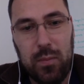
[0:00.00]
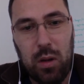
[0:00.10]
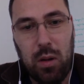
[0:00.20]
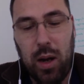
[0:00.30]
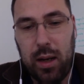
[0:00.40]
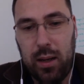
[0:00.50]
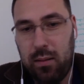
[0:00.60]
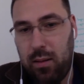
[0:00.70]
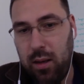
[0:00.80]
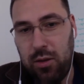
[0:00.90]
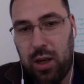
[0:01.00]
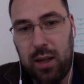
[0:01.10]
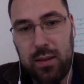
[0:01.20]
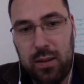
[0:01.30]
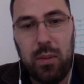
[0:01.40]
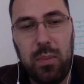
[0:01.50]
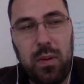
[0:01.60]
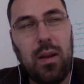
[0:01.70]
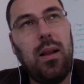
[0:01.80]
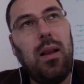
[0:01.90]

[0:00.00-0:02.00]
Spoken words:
like in a shell script,